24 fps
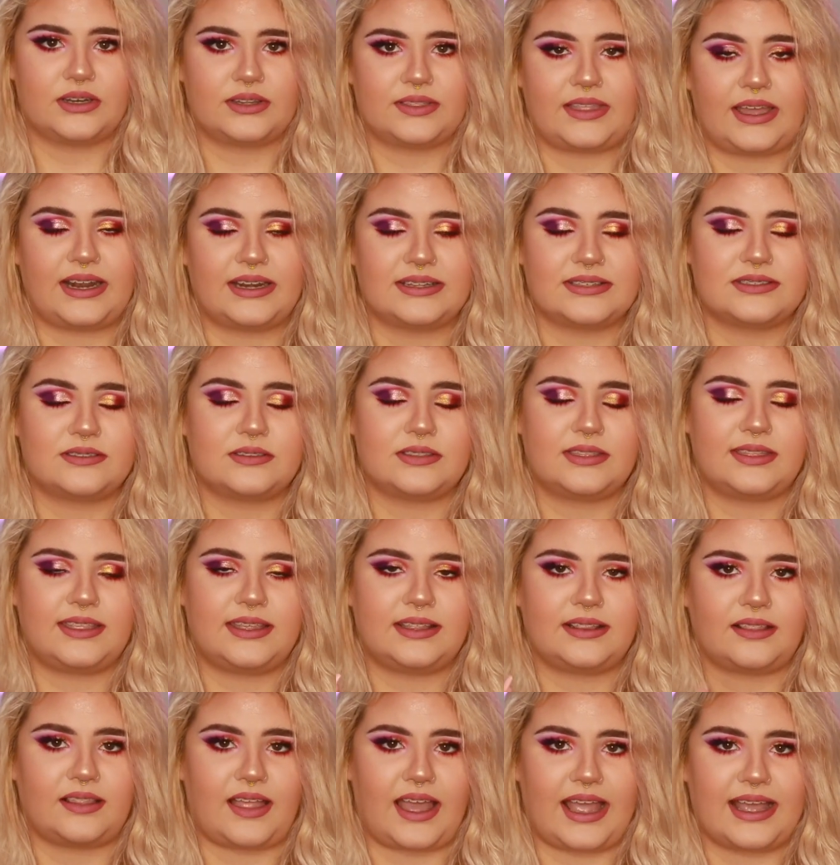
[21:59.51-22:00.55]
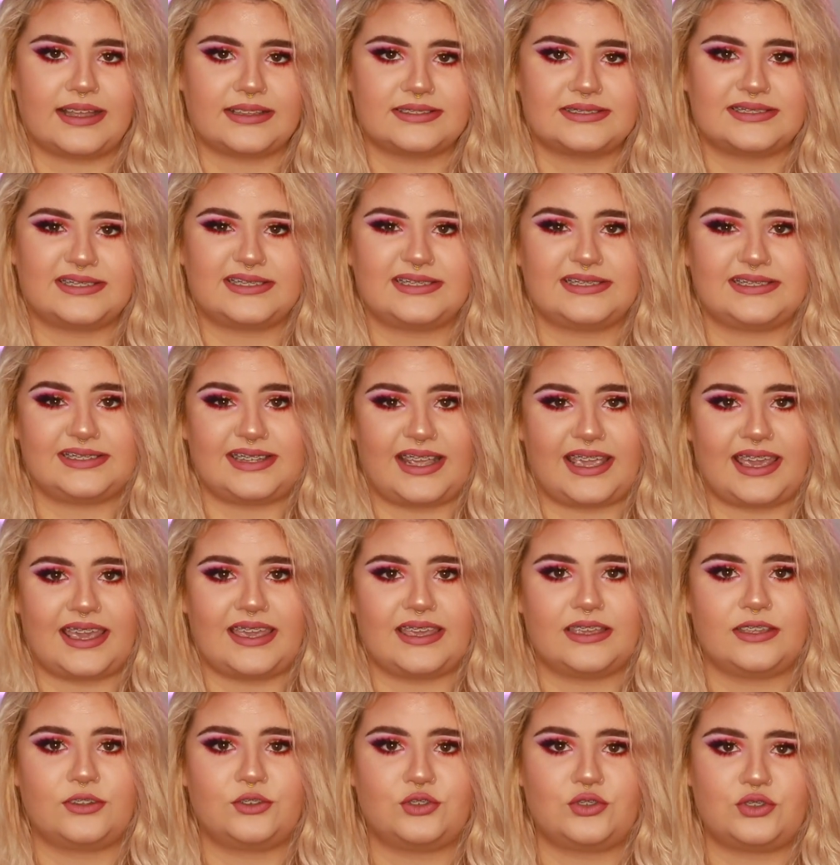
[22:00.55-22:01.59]
That is the last
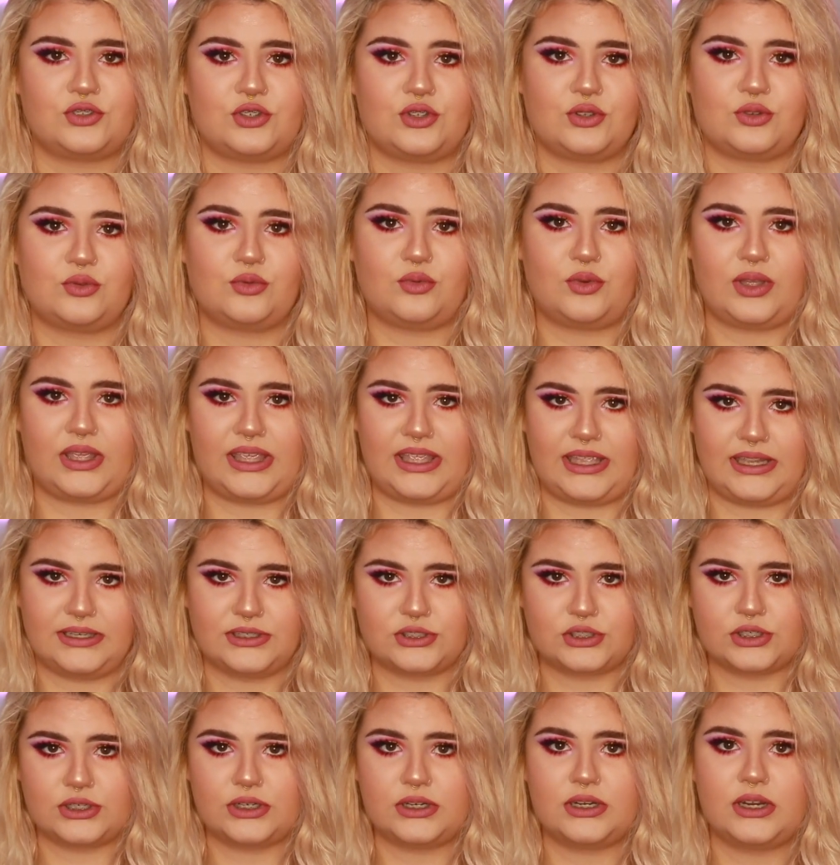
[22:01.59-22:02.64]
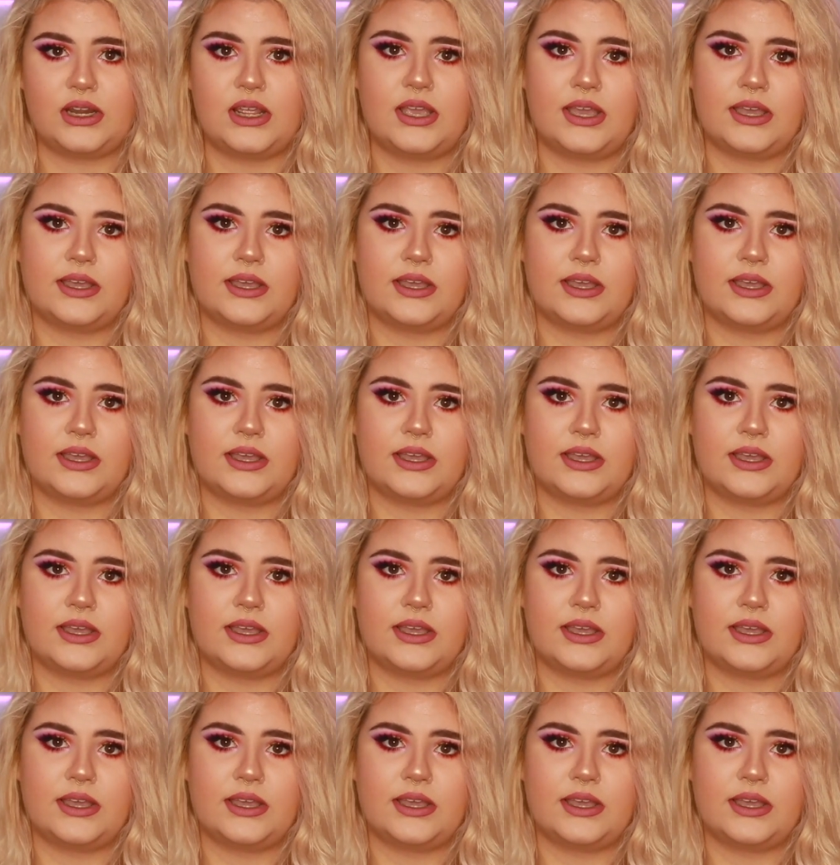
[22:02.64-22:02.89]
day to enter.